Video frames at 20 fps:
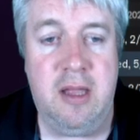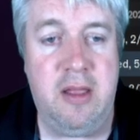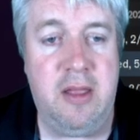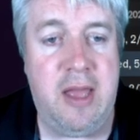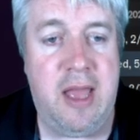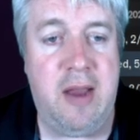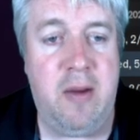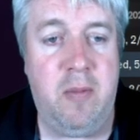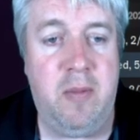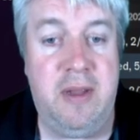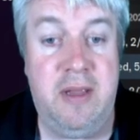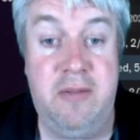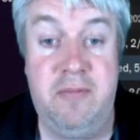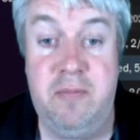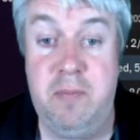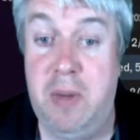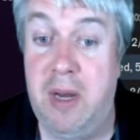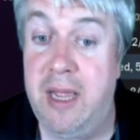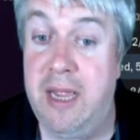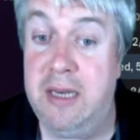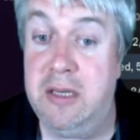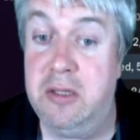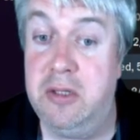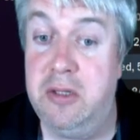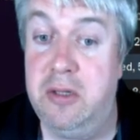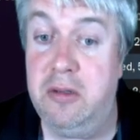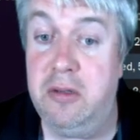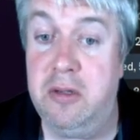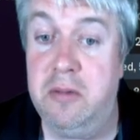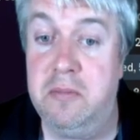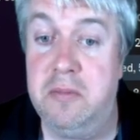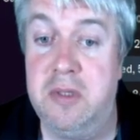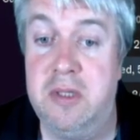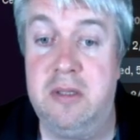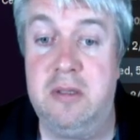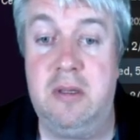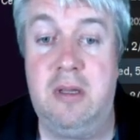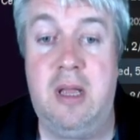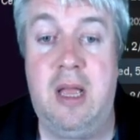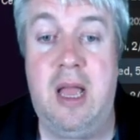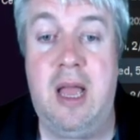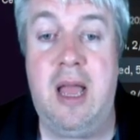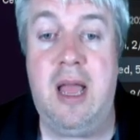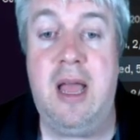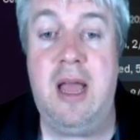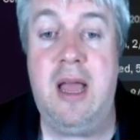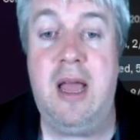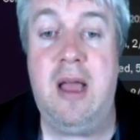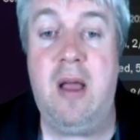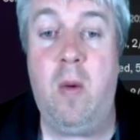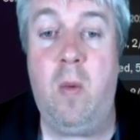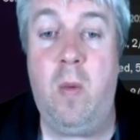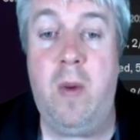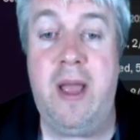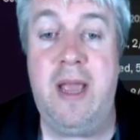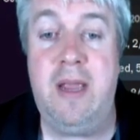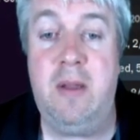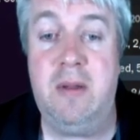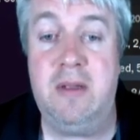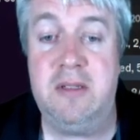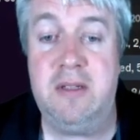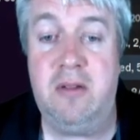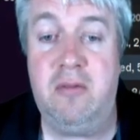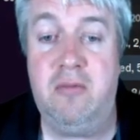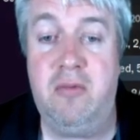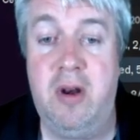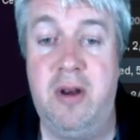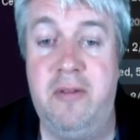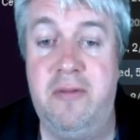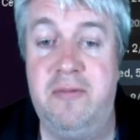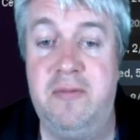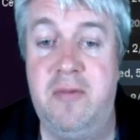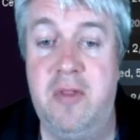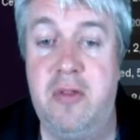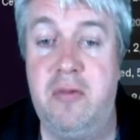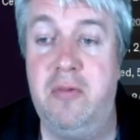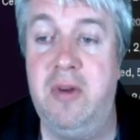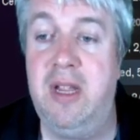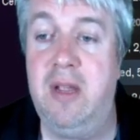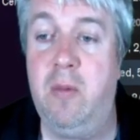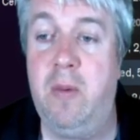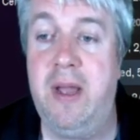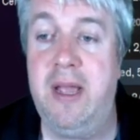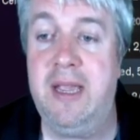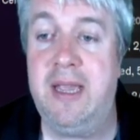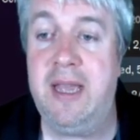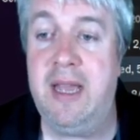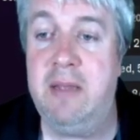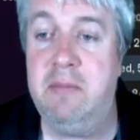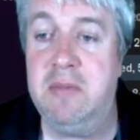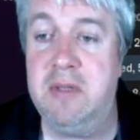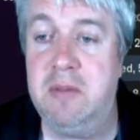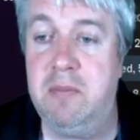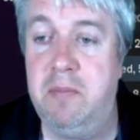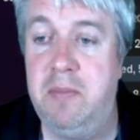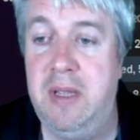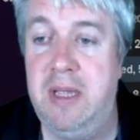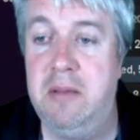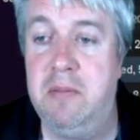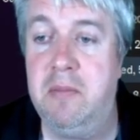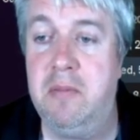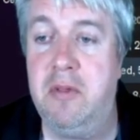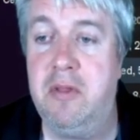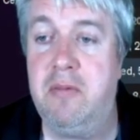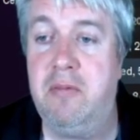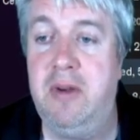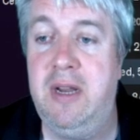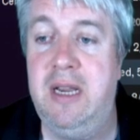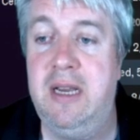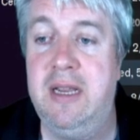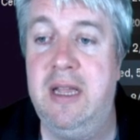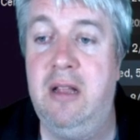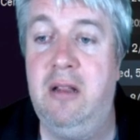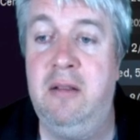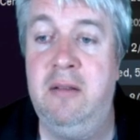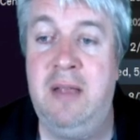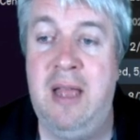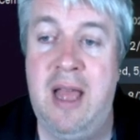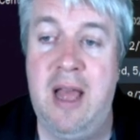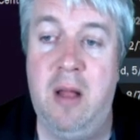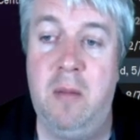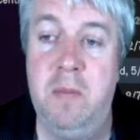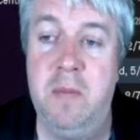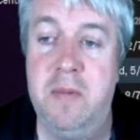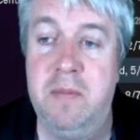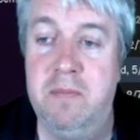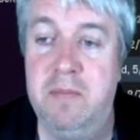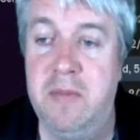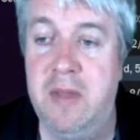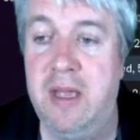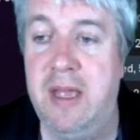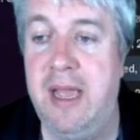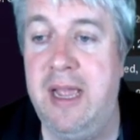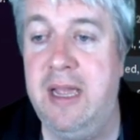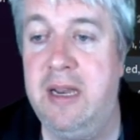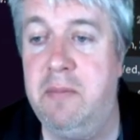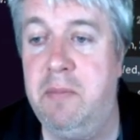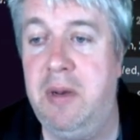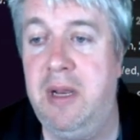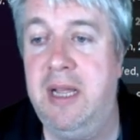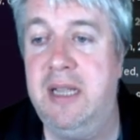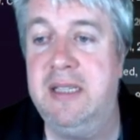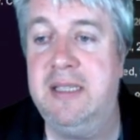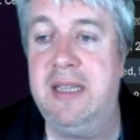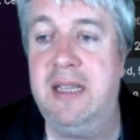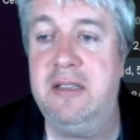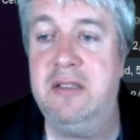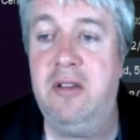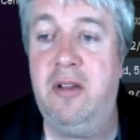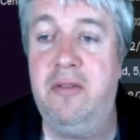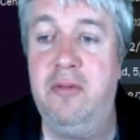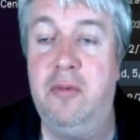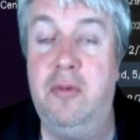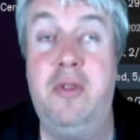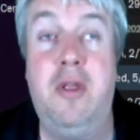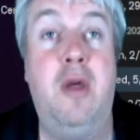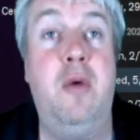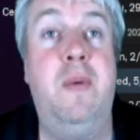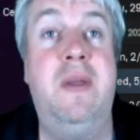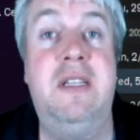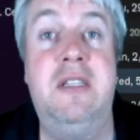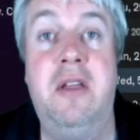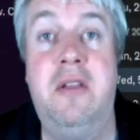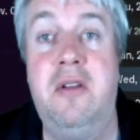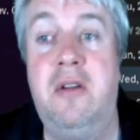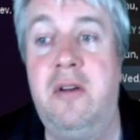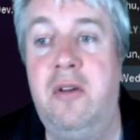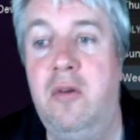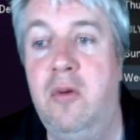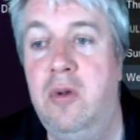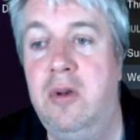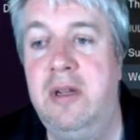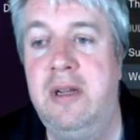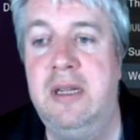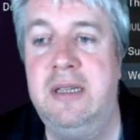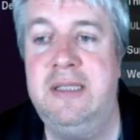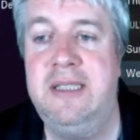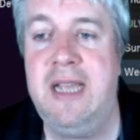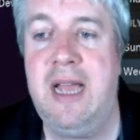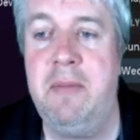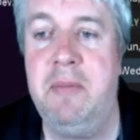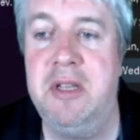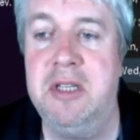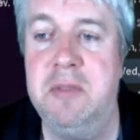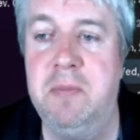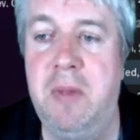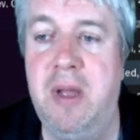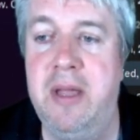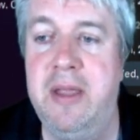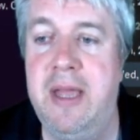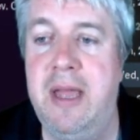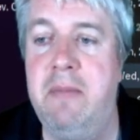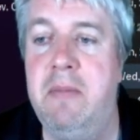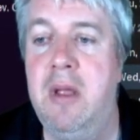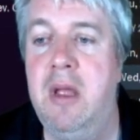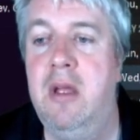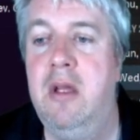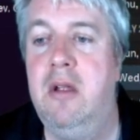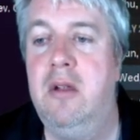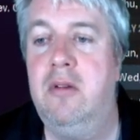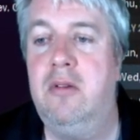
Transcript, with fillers: Then we played Tukums away, that's a run of 3 away games, beat them 3-0. Helped that they had a player sent off, although we'd done all our damage by then.